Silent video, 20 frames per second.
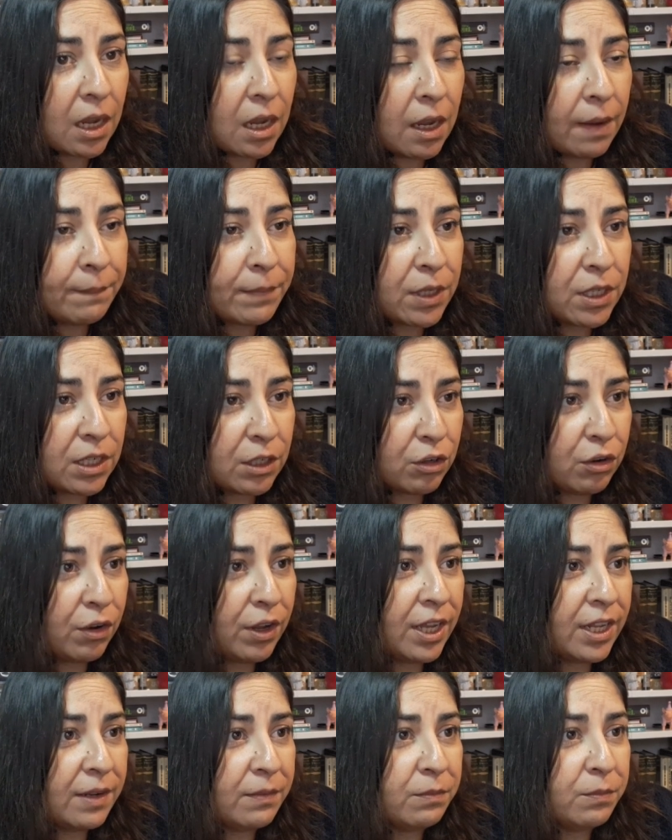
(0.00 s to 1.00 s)
gonna go
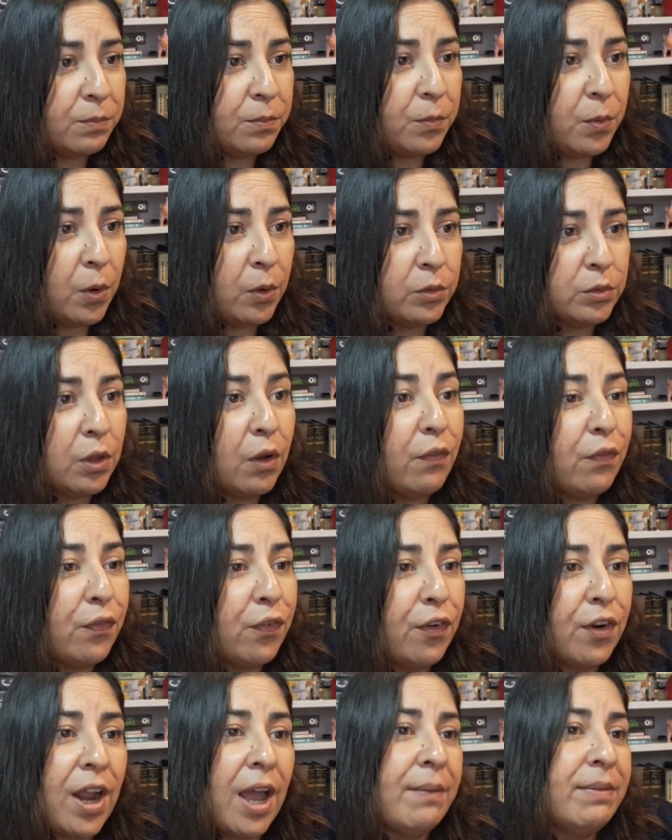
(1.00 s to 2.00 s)
ahead and vote
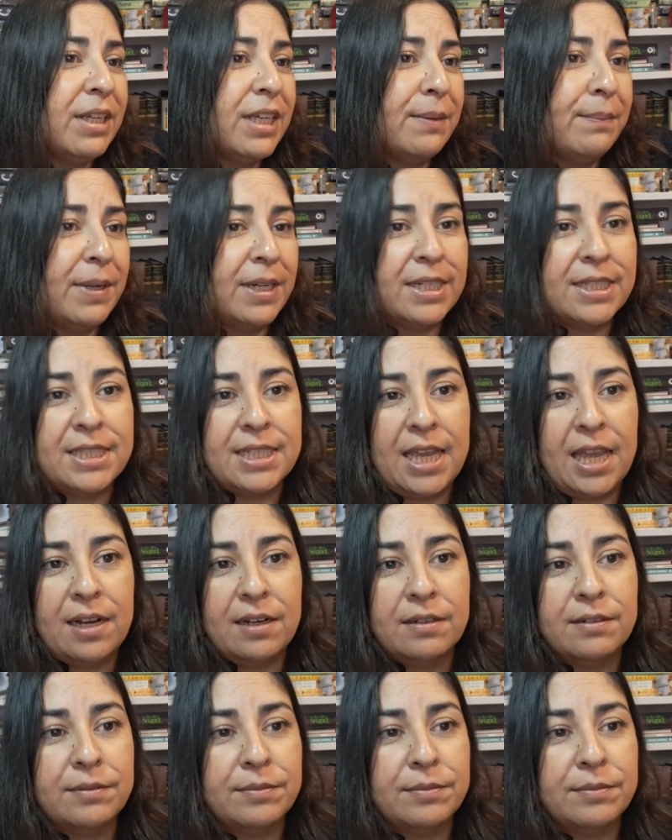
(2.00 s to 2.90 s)
for Abby Jimenez again.